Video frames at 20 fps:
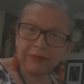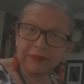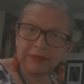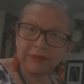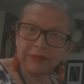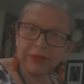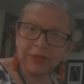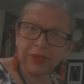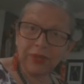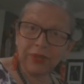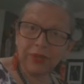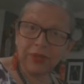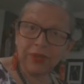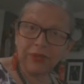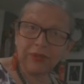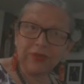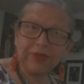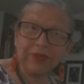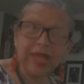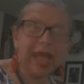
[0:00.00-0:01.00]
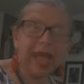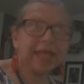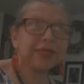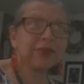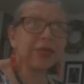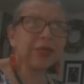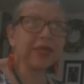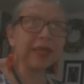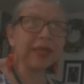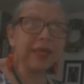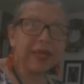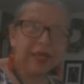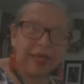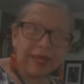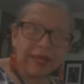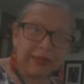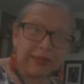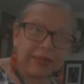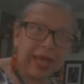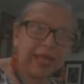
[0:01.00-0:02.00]
you know that's when
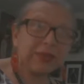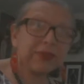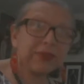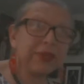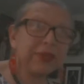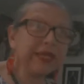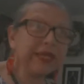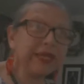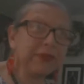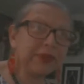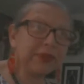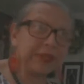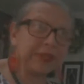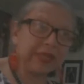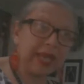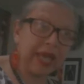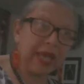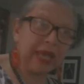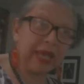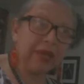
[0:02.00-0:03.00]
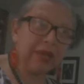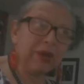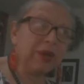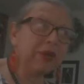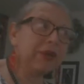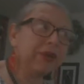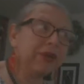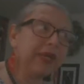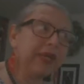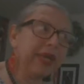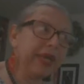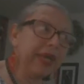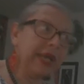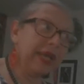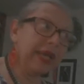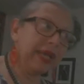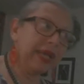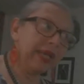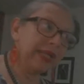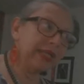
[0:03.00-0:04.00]
that's when he was like
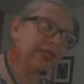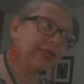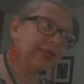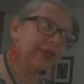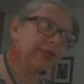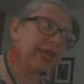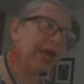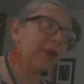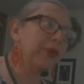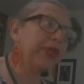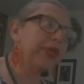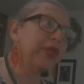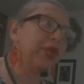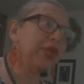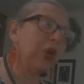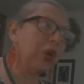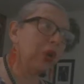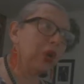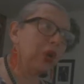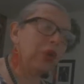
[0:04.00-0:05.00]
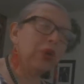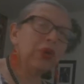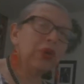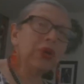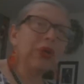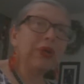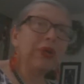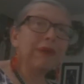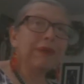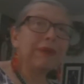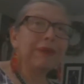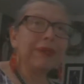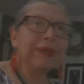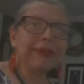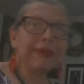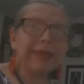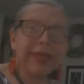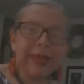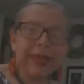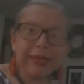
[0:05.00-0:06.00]
okay so now we know
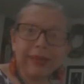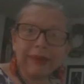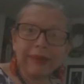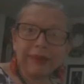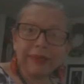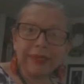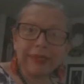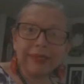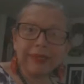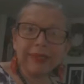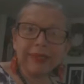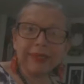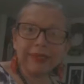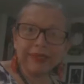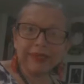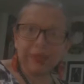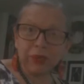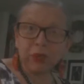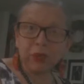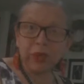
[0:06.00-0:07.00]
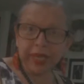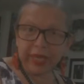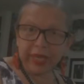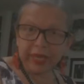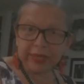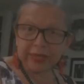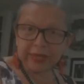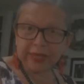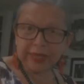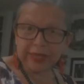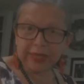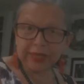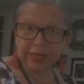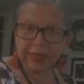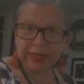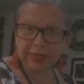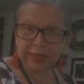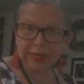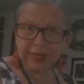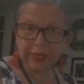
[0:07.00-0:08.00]
the the
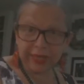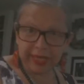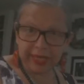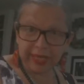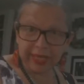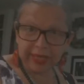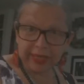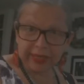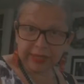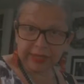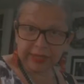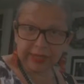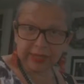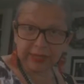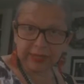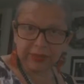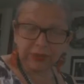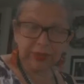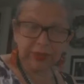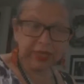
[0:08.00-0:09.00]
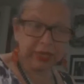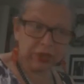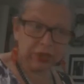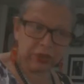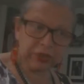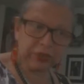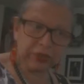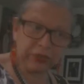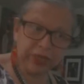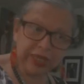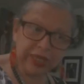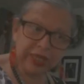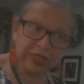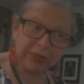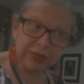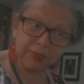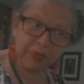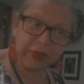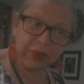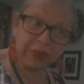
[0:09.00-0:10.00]
weakest links we know the
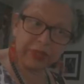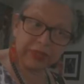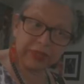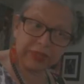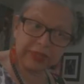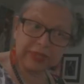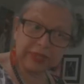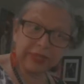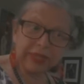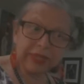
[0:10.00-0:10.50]
weakest points